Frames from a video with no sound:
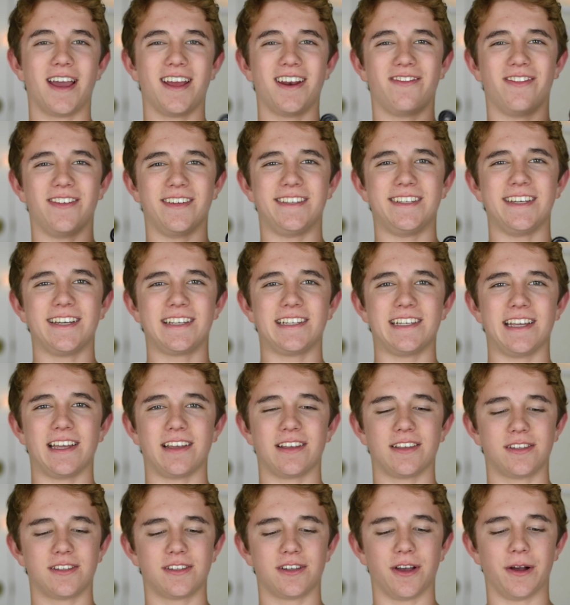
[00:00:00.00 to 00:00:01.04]
That's actually
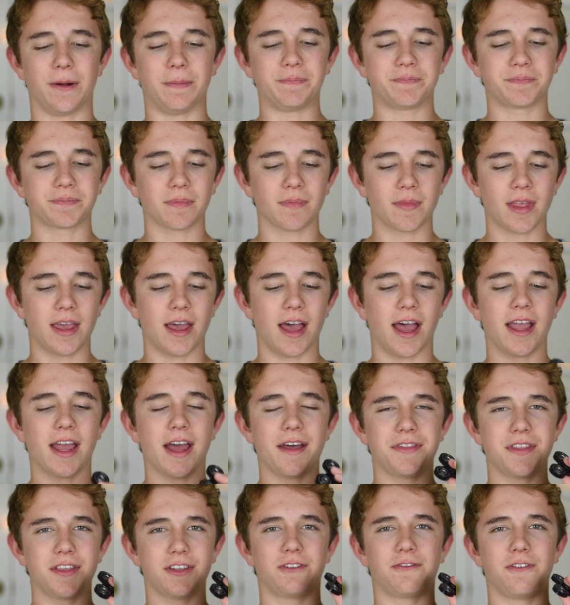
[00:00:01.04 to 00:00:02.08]
kind of a cool effect. That's a
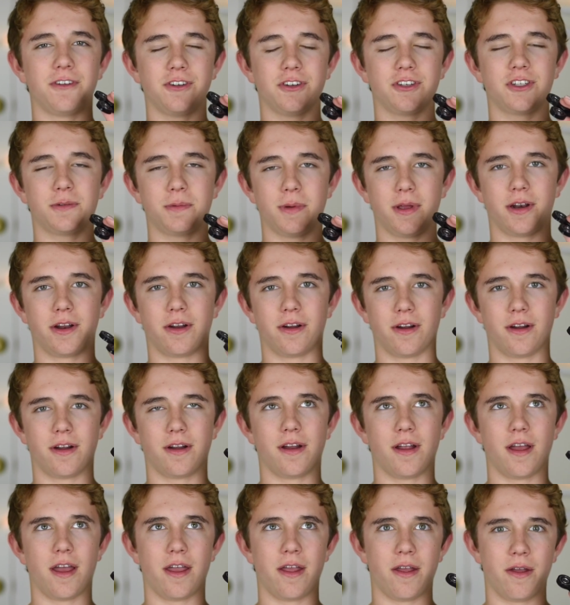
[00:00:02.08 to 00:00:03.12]
Casey Neistat effect
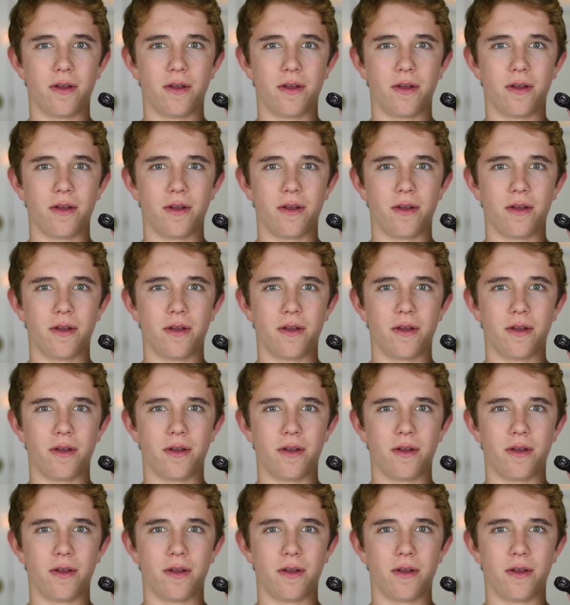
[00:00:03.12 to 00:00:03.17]
right